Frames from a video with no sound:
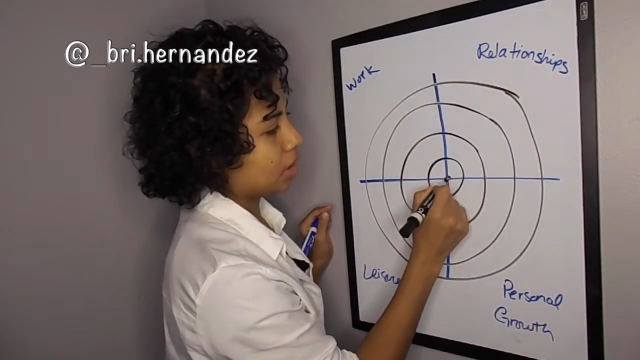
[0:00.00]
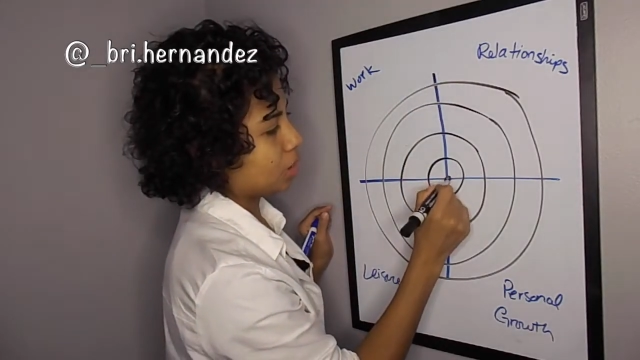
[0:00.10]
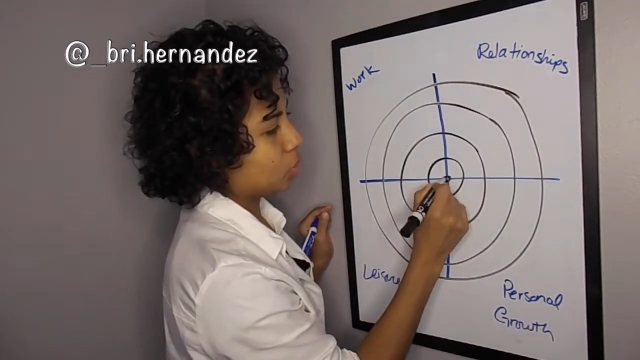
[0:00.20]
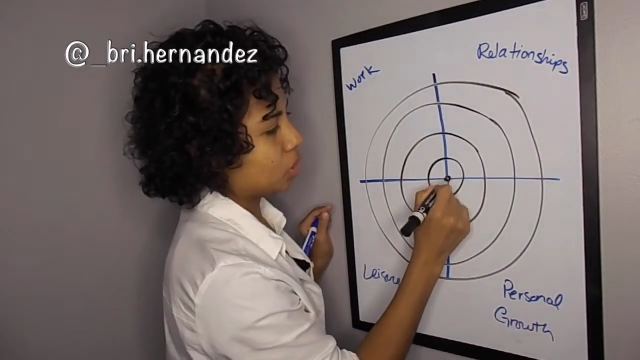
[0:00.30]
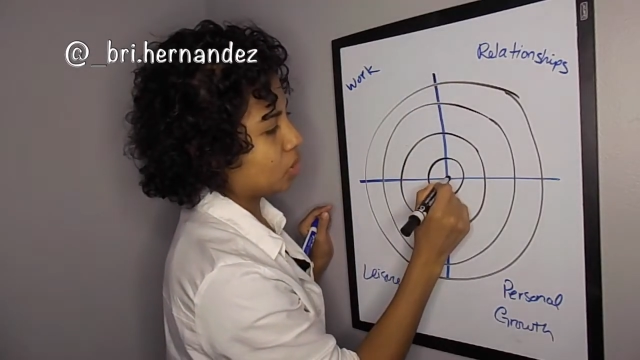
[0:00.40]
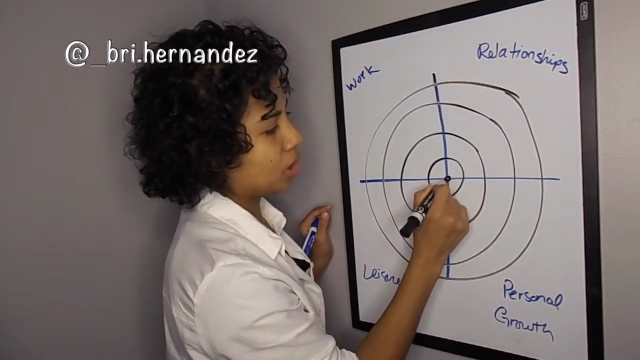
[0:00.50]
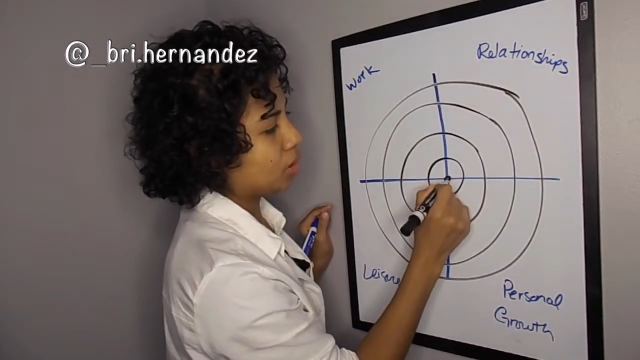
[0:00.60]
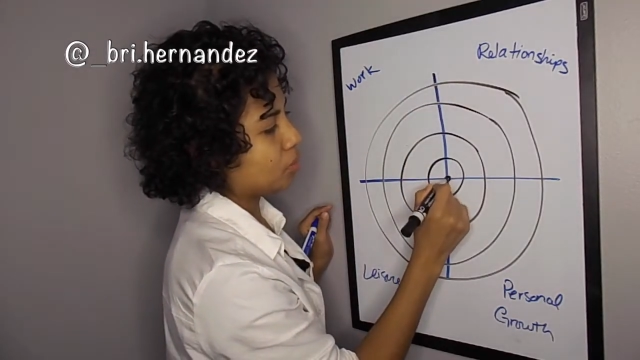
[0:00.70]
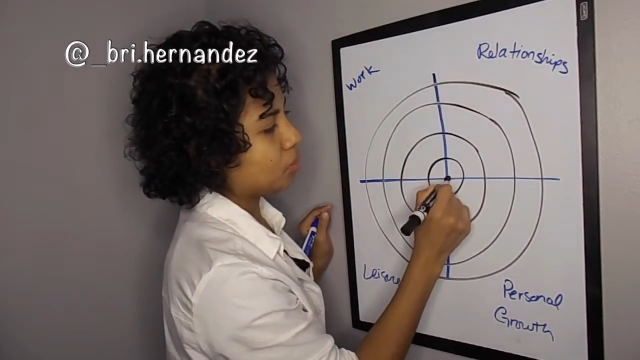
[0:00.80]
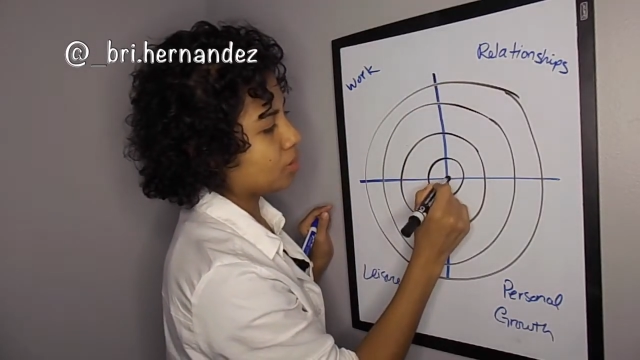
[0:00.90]
When you hit the
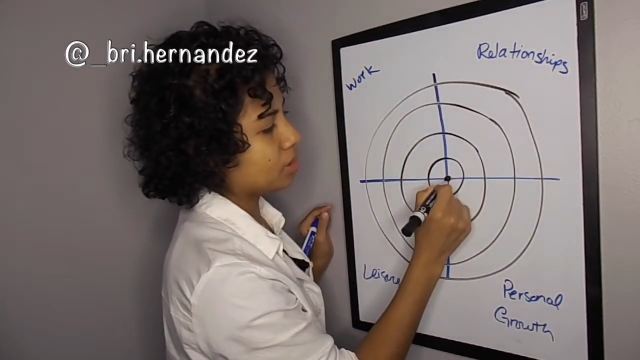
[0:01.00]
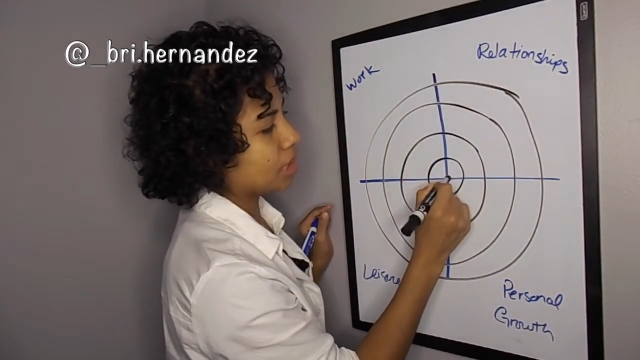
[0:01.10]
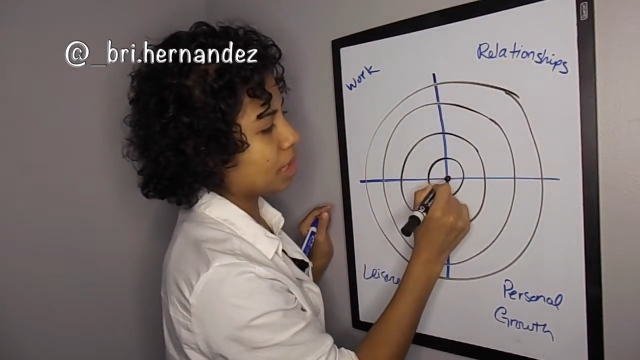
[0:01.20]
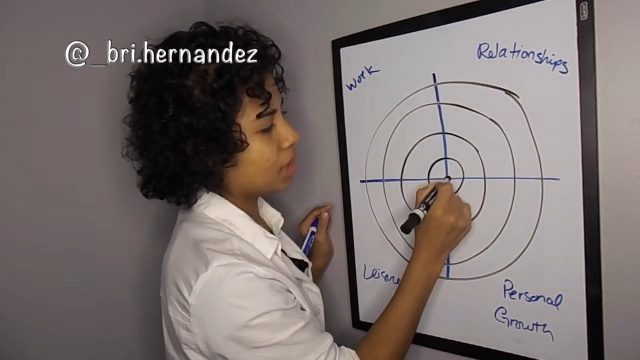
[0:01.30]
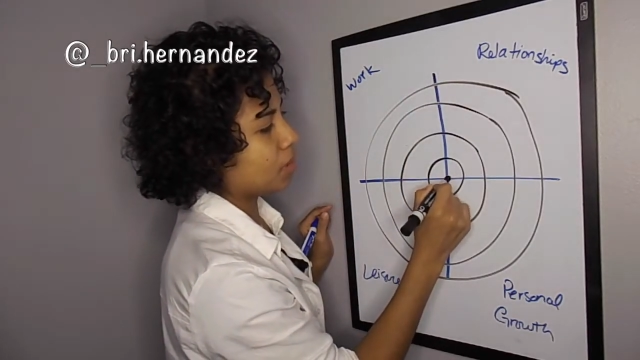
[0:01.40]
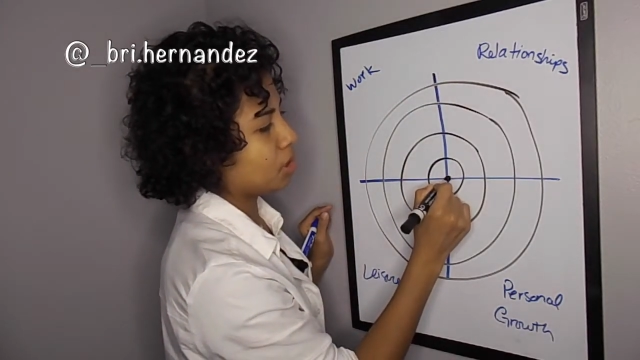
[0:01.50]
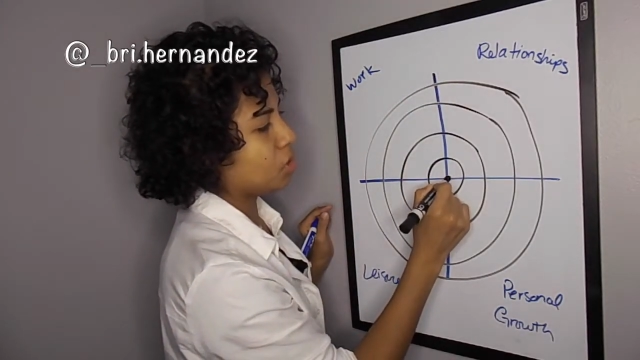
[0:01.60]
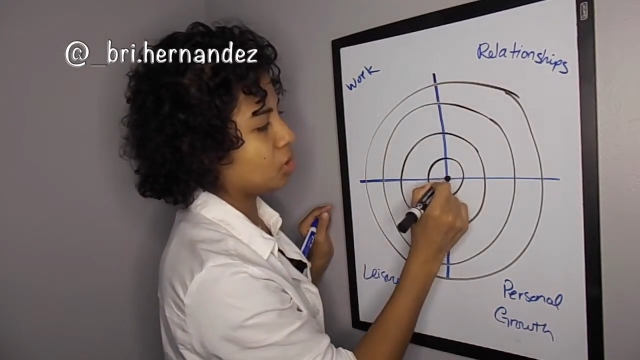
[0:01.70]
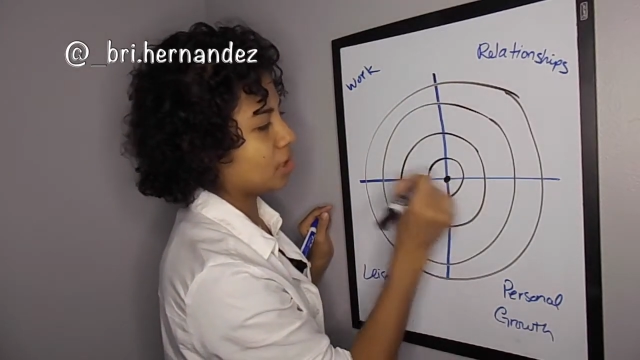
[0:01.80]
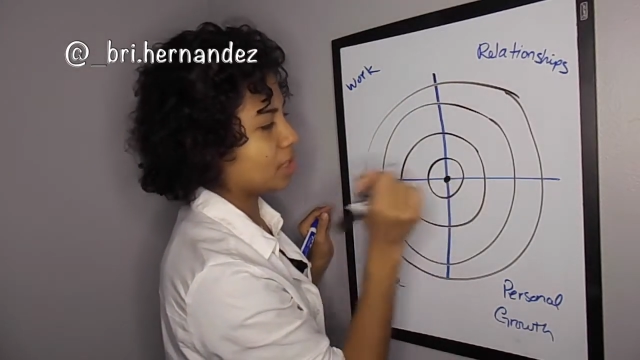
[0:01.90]
bullseye, that means
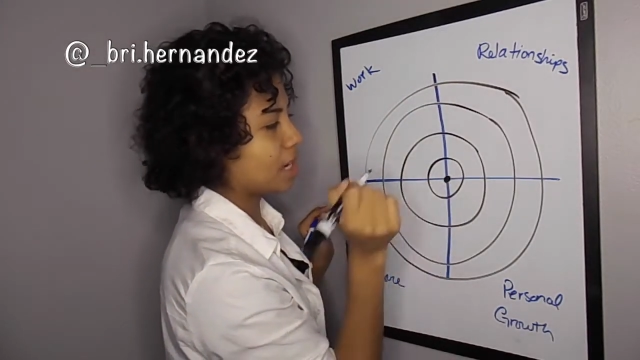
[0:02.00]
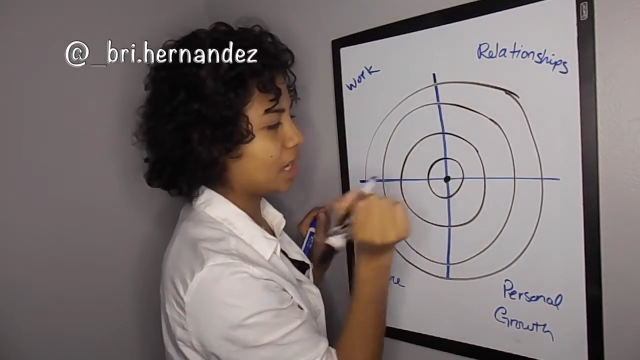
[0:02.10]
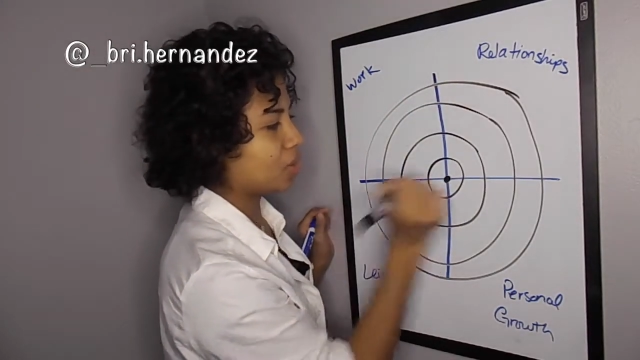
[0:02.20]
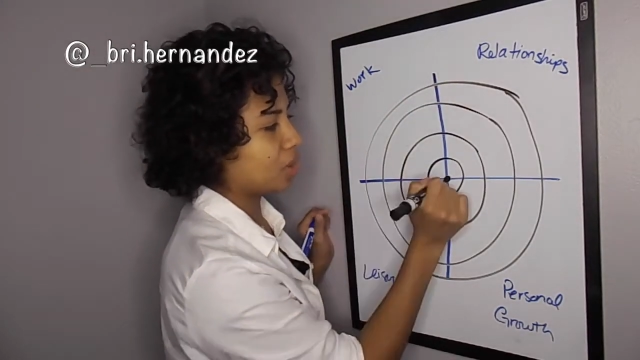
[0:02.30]
you're exactly